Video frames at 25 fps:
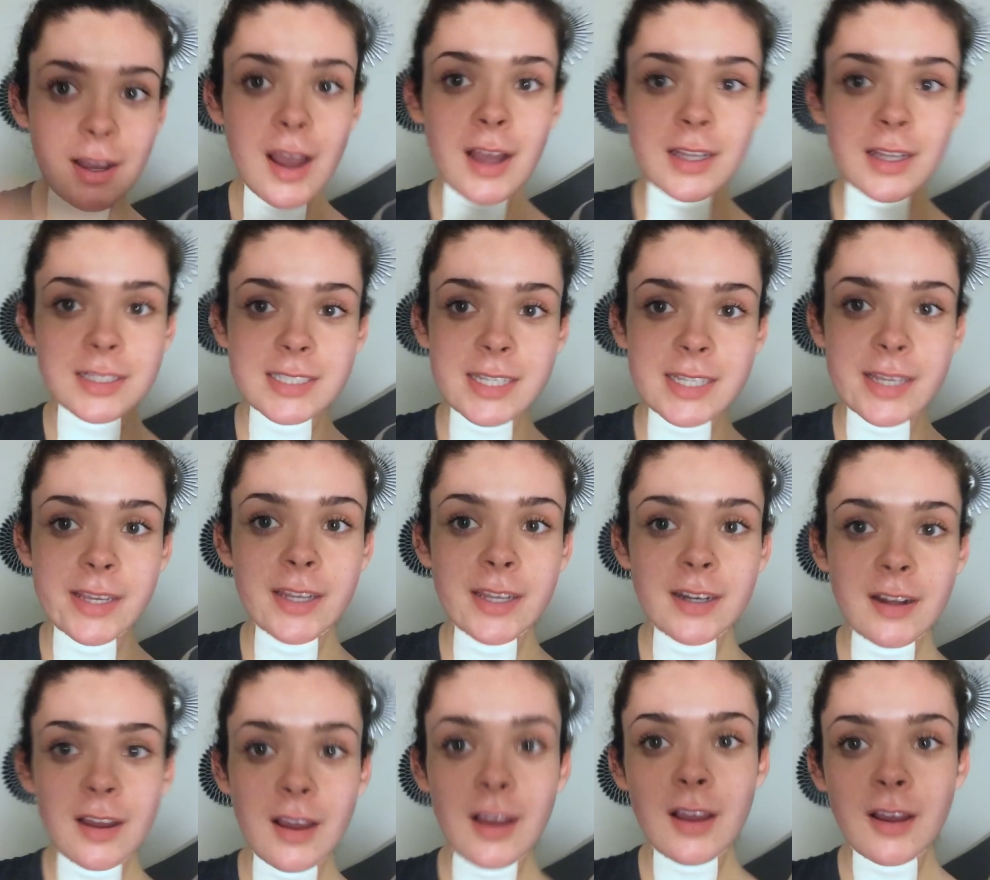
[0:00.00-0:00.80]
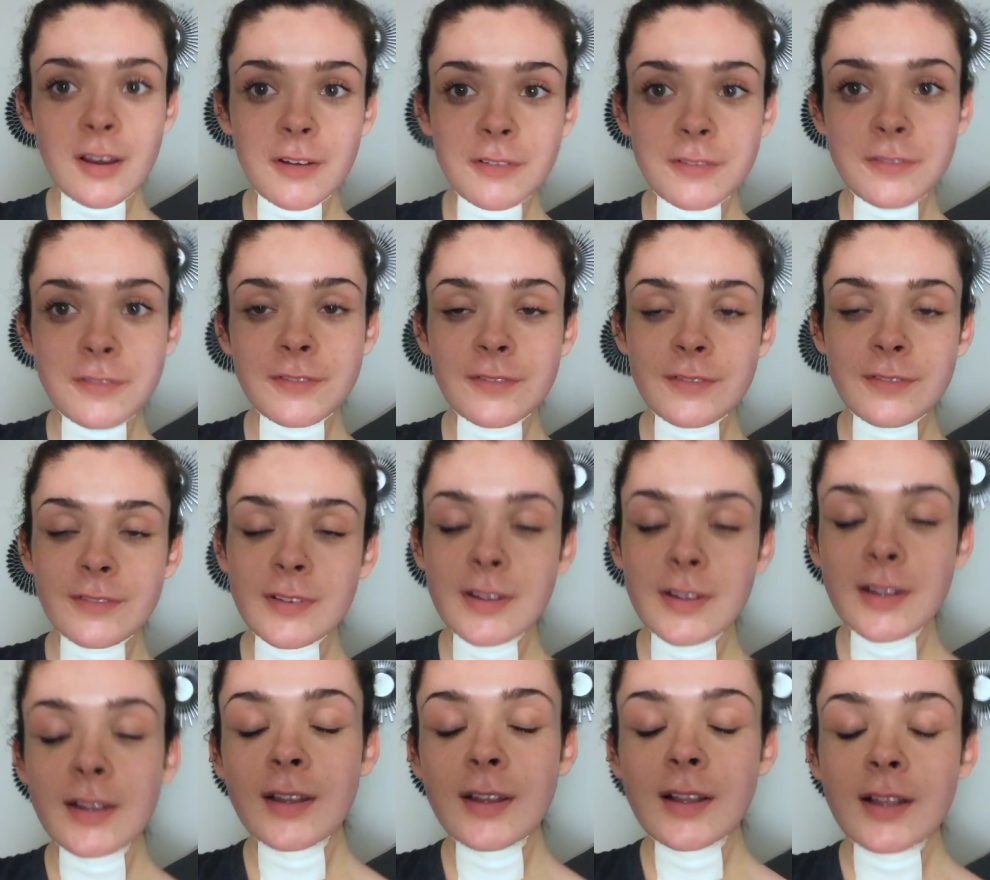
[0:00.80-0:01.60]
got taken off
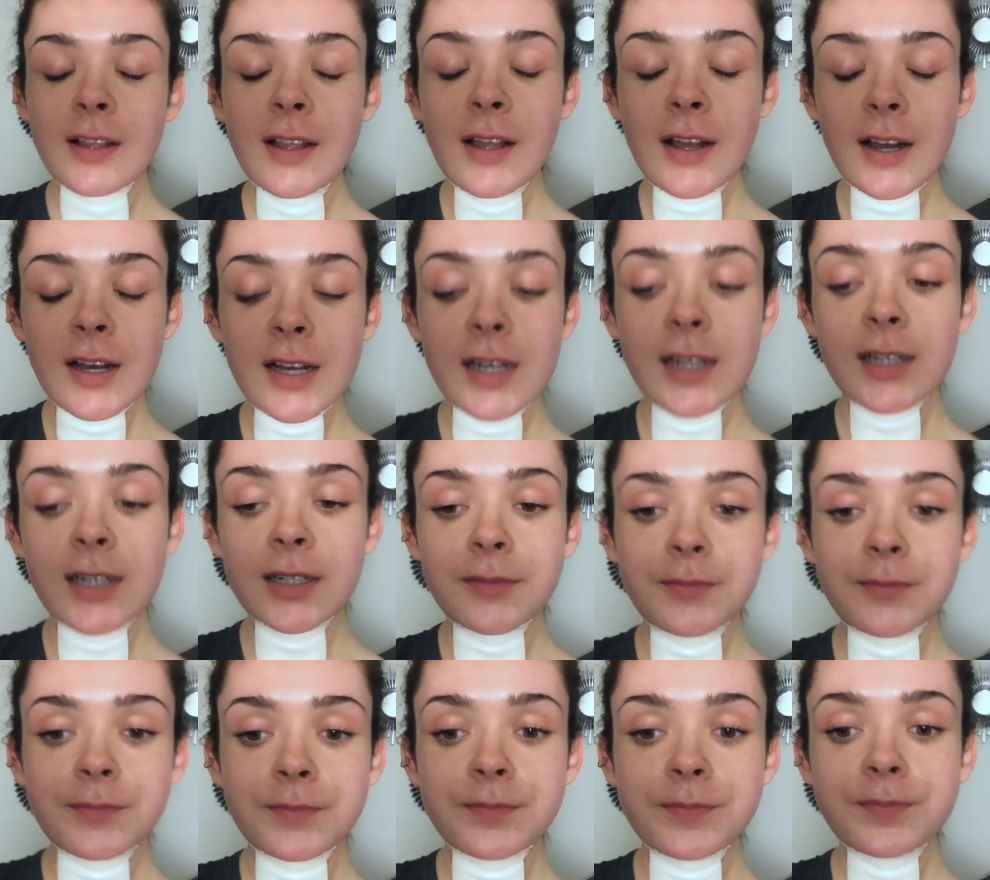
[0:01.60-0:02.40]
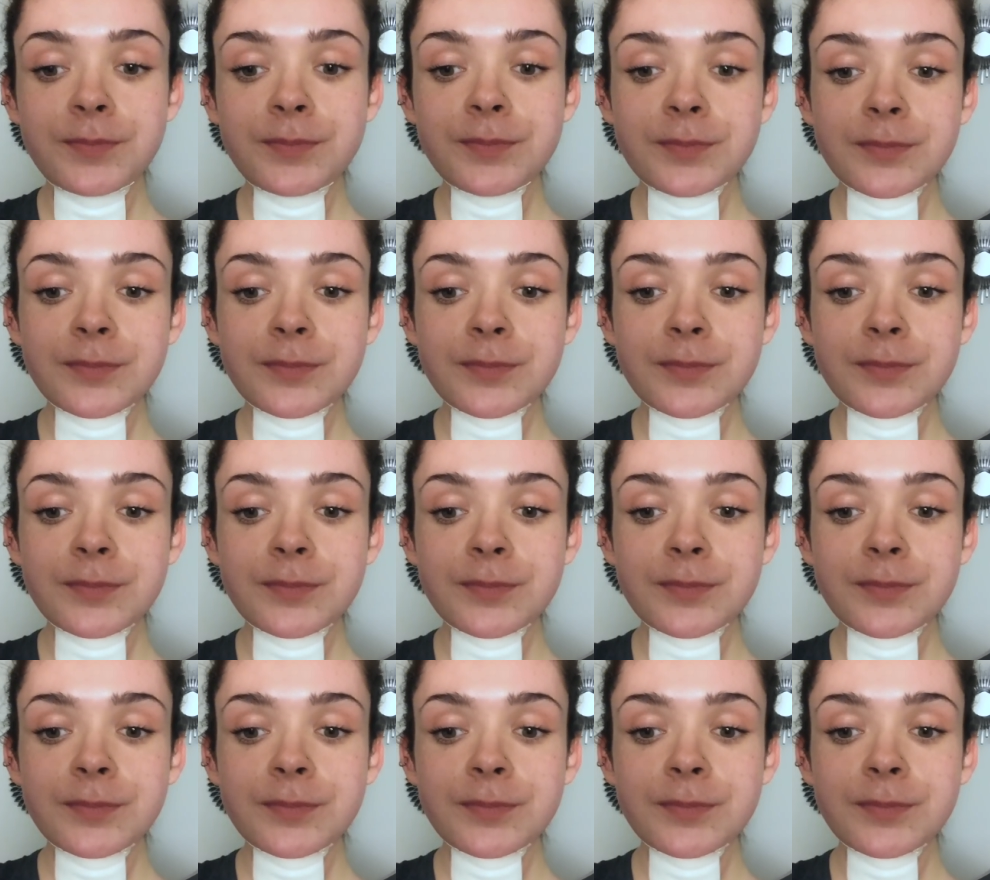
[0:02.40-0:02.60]
um,